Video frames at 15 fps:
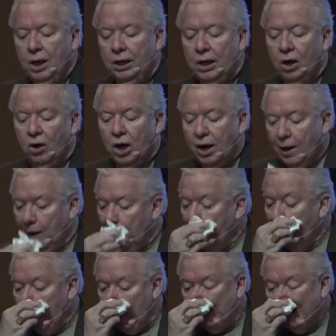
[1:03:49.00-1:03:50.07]

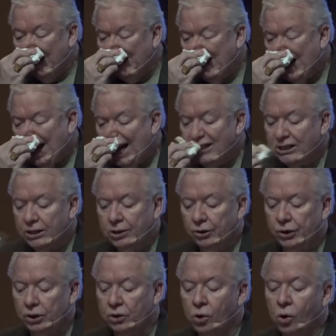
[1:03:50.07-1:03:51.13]
Now, I'd like to ask you
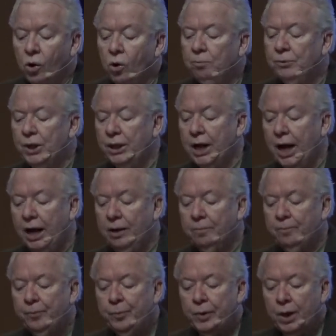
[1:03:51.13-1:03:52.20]
to go home today
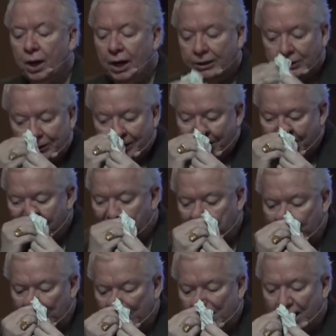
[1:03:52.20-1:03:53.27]
and sit down
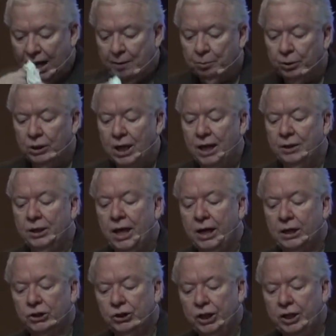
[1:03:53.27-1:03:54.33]
at a table and
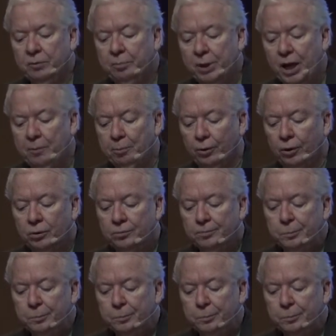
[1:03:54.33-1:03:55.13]
take a sheet of paper.